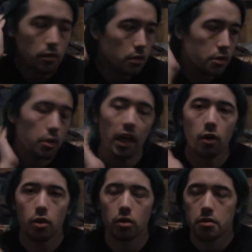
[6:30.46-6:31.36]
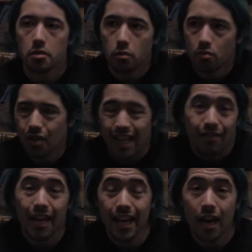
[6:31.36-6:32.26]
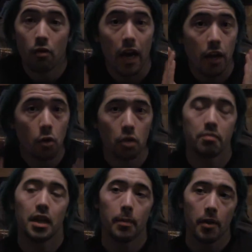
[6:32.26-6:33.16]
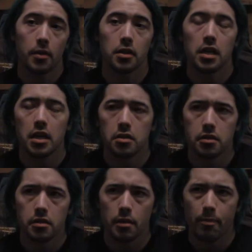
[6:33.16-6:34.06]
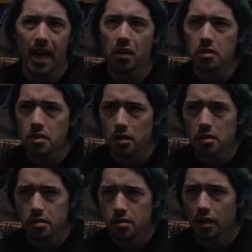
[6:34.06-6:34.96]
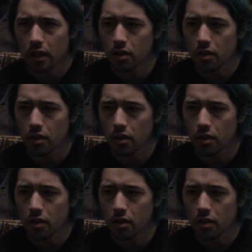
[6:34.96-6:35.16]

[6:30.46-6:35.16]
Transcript: So I don't know. So okay, right now I don't know if Black Panther has a battle is